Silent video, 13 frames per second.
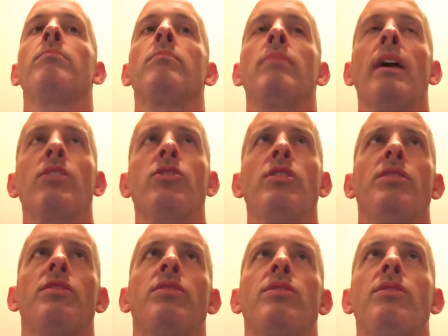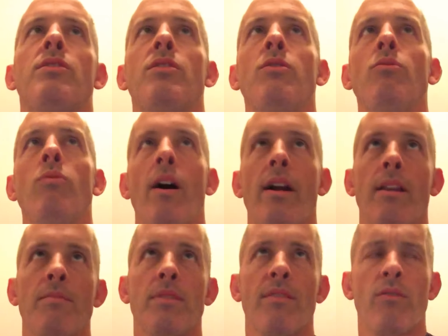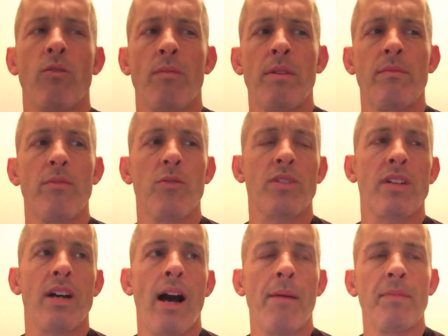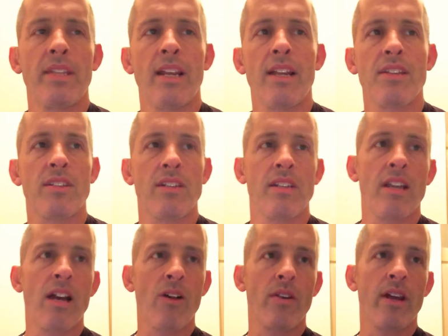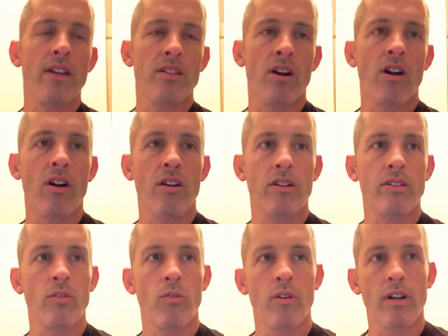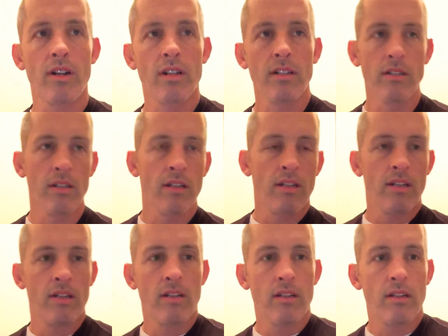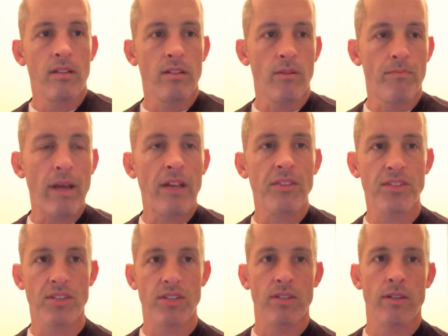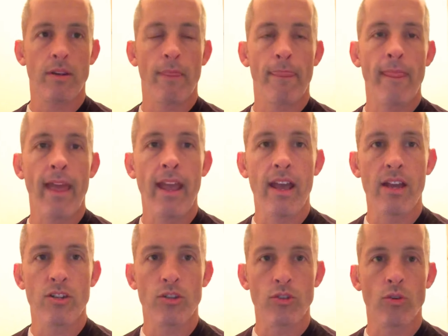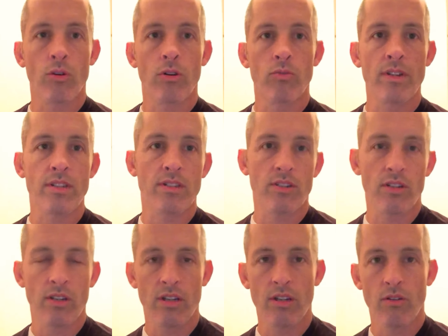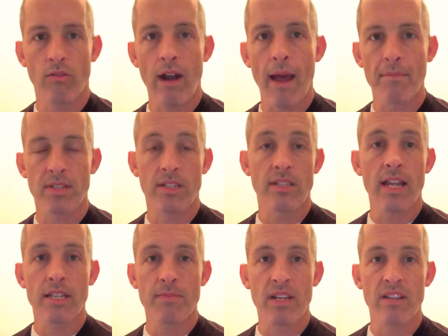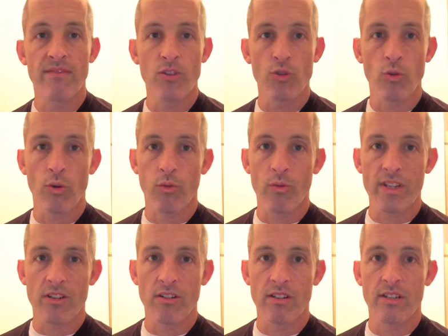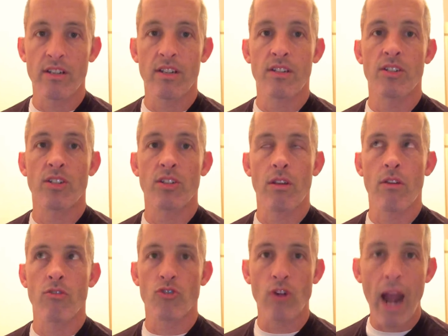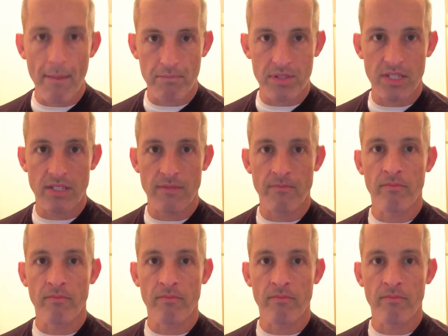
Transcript: Actually, 2 items of equipment most common that I see nowadays are your belts and your wrist wraps, not to be confused with wrist straps.